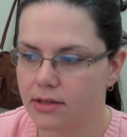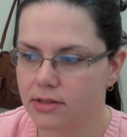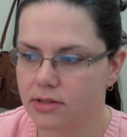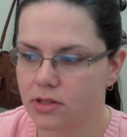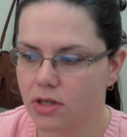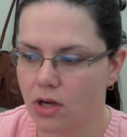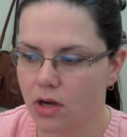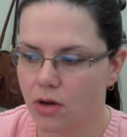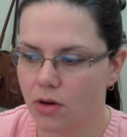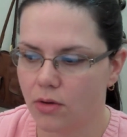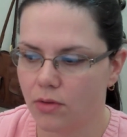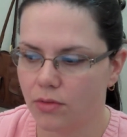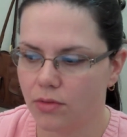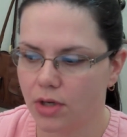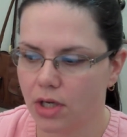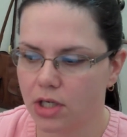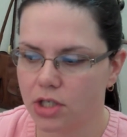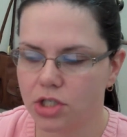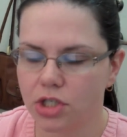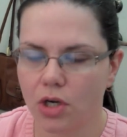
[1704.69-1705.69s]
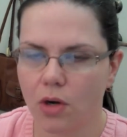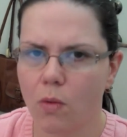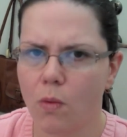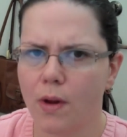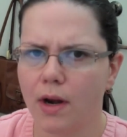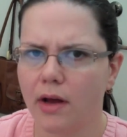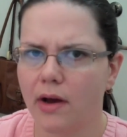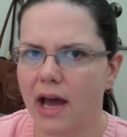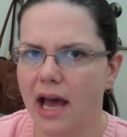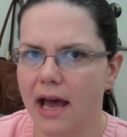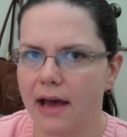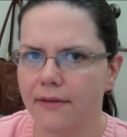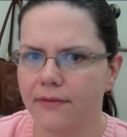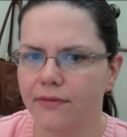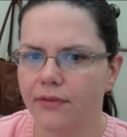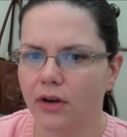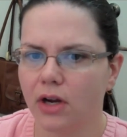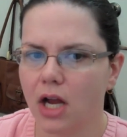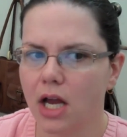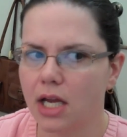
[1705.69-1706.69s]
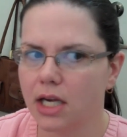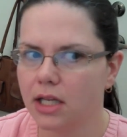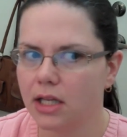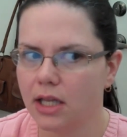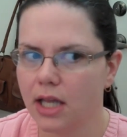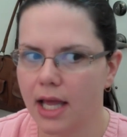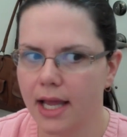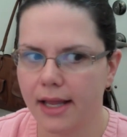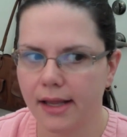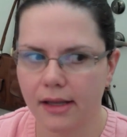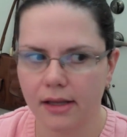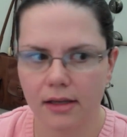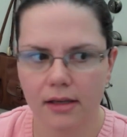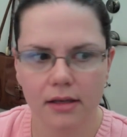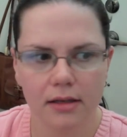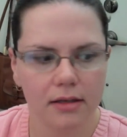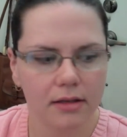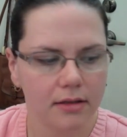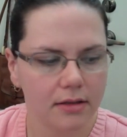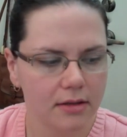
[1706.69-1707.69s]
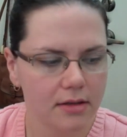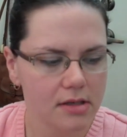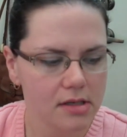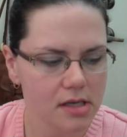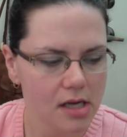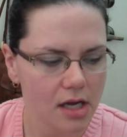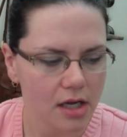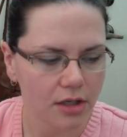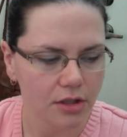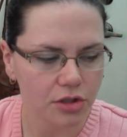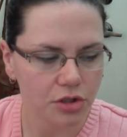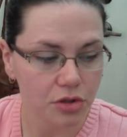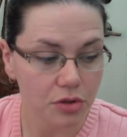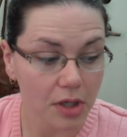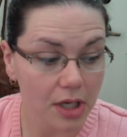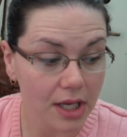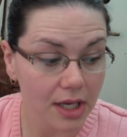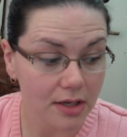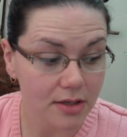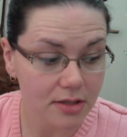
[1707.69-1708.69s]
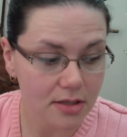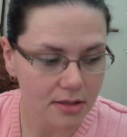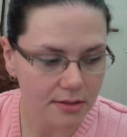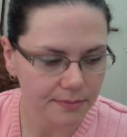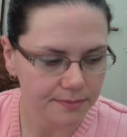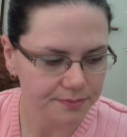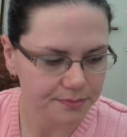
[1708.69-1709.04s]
So not sure what I'll have for kind of like a treat